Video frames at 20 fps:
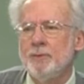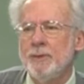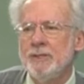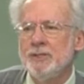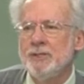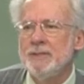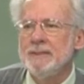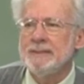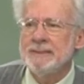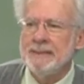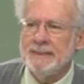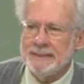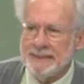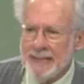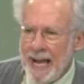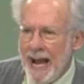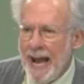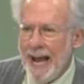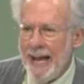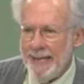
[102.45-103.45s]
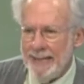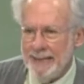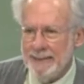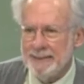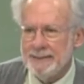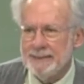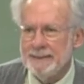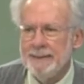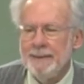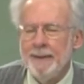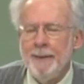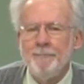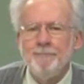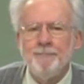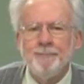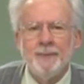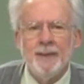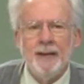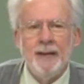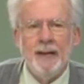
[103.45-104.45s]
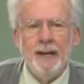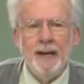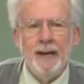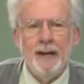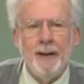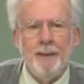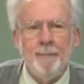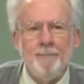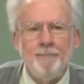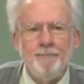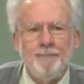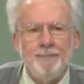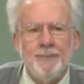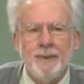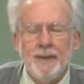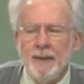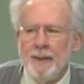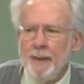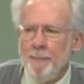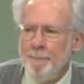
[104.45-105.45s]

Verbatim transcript: Christian societies, um,